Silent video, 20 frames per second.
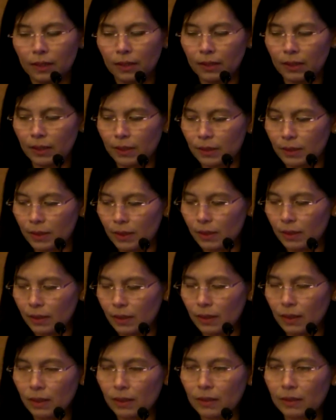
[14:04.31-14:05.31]
This is
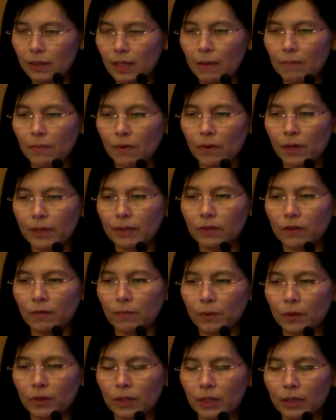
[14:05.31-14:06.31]
the summary
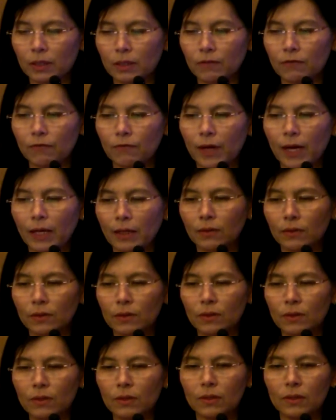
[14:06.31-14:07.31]
of protective
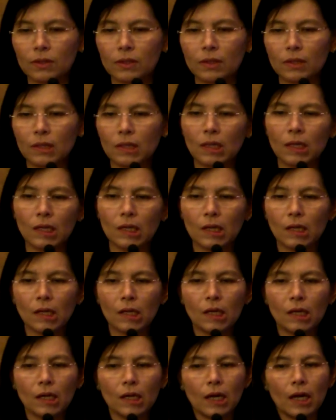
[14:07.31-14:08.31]
factors.
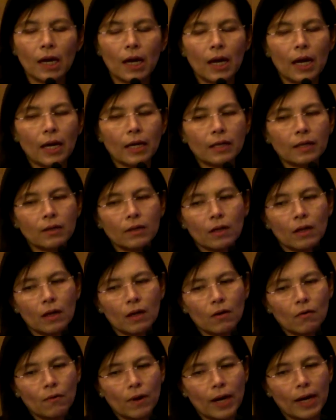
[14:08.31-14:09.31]
And
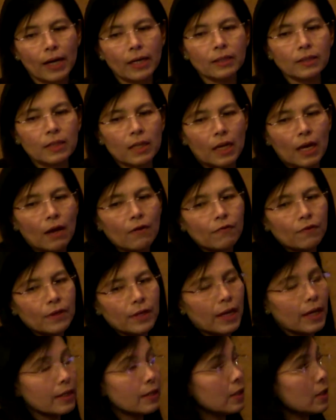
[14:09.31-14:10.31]
whereas the
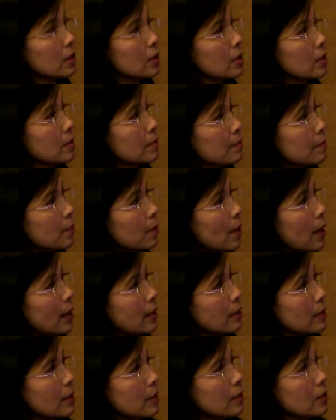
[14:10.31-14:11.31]
evidence
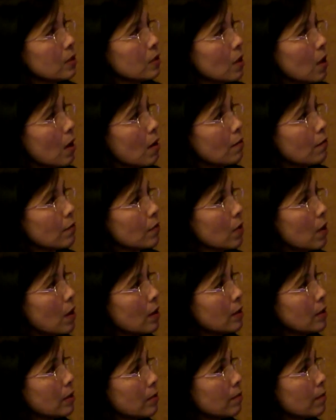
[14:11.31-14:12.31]
practice of
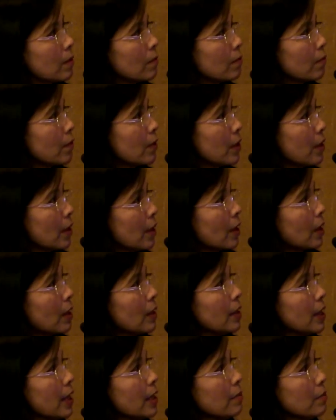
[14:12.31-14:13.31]
condom care
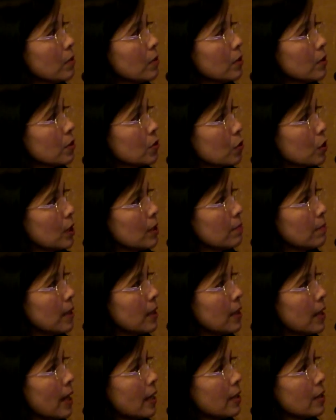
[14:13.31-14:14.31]
in most
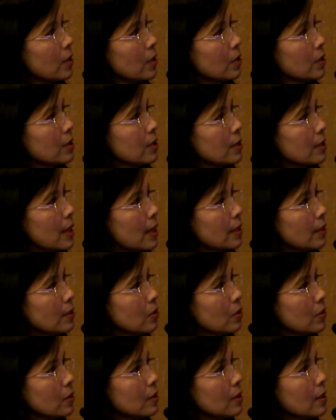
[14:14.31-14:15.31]
treatment addiction
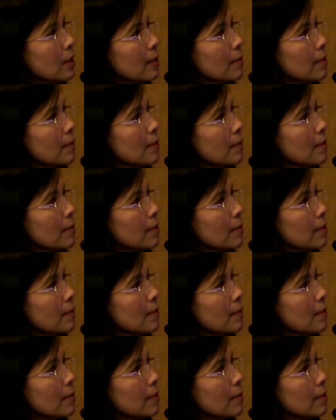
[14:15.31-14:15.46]
centers,